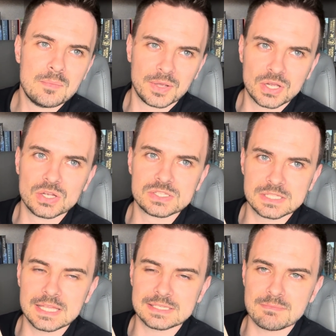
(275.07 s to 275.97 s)
because
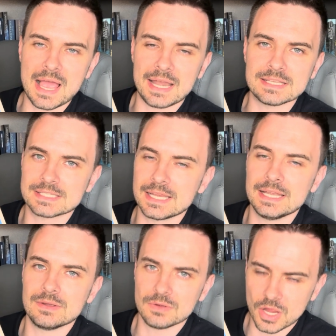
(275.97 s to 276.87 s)
this man is
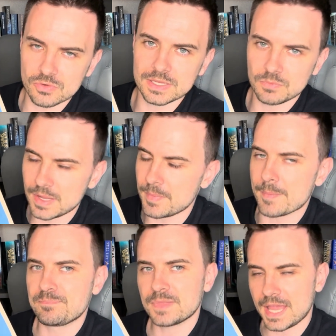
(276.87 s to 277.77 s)
killing only women?
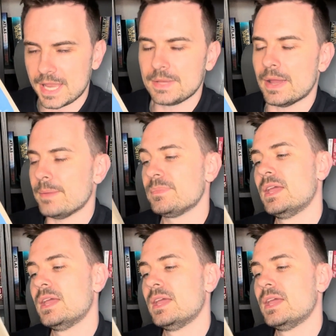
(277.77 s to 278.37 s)
Anyway,